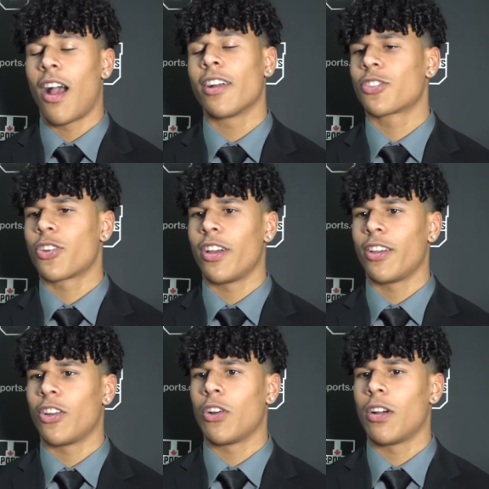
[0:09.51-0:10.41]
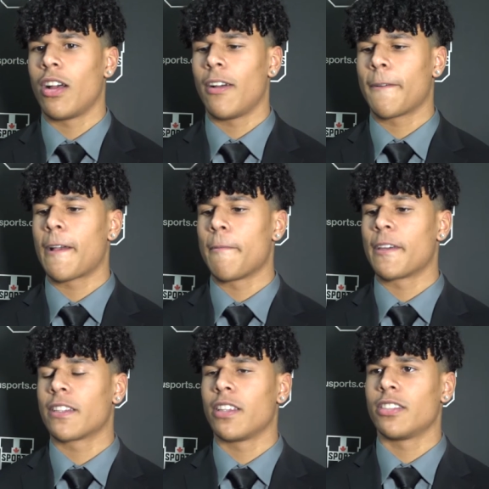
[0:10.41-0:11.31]
It's great. You know,
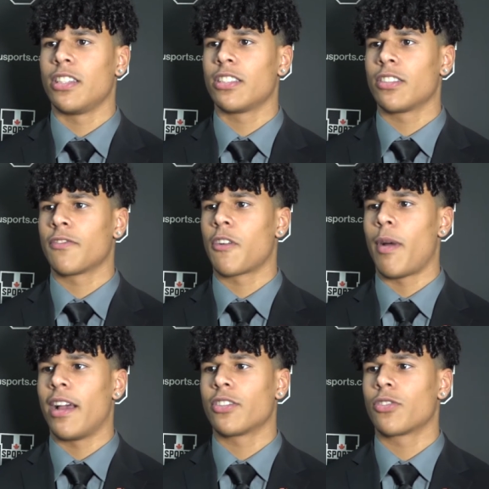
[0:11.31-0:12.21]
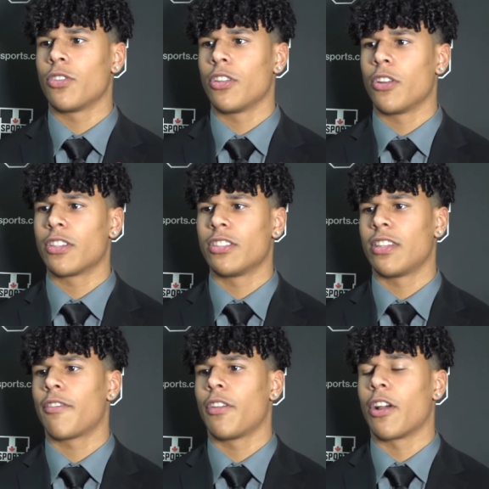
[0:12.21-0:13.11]
coming into the season from high school, you know, this is
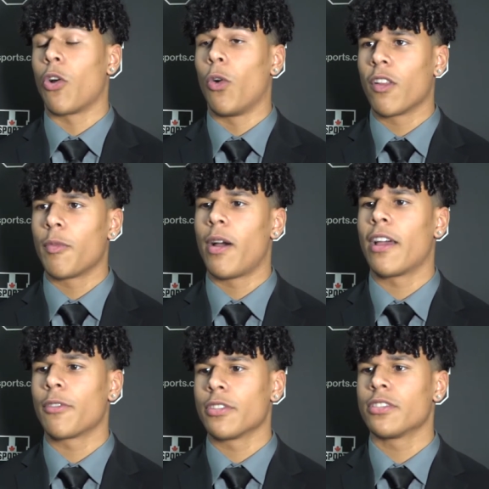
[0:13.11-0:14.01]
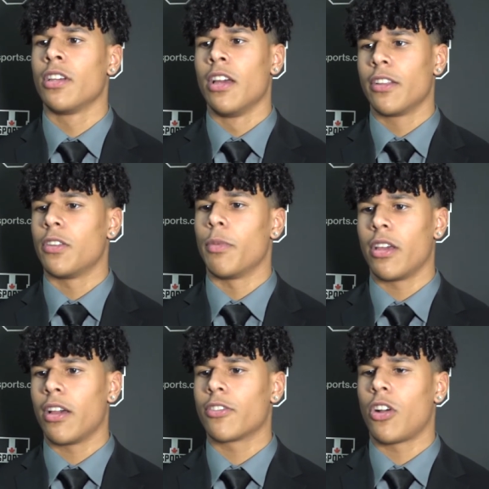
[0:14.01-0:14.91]
definitely a goal of mine, was to
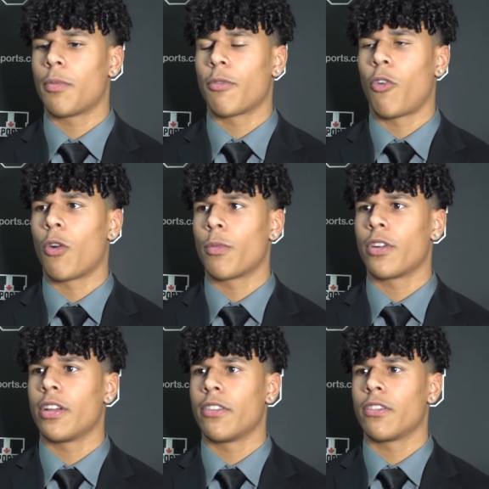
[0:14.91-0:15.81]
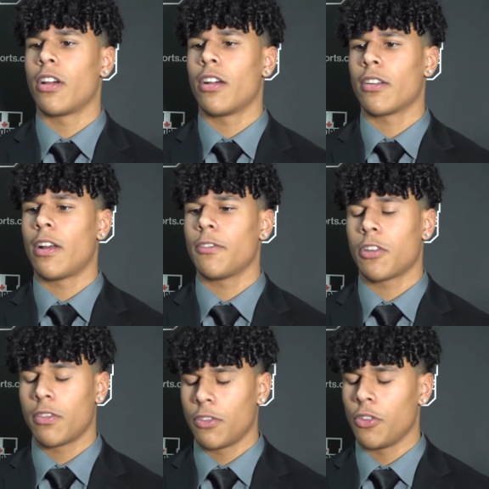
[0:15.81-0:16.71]
be a top performer in
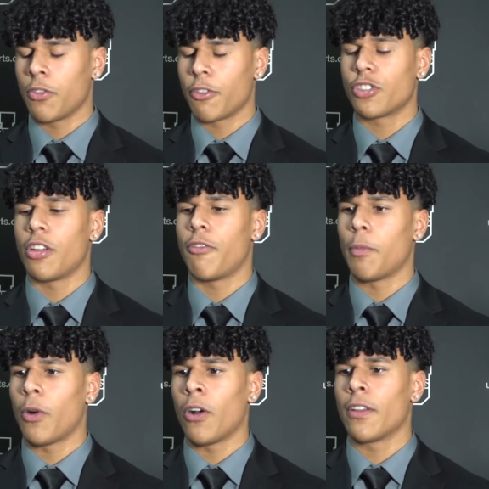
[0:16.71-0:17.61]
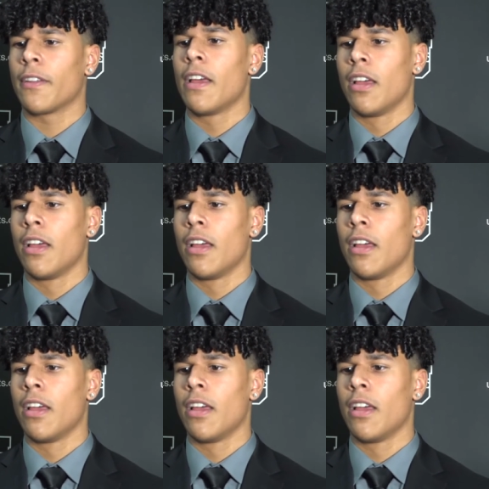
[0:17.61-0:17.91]
university football, and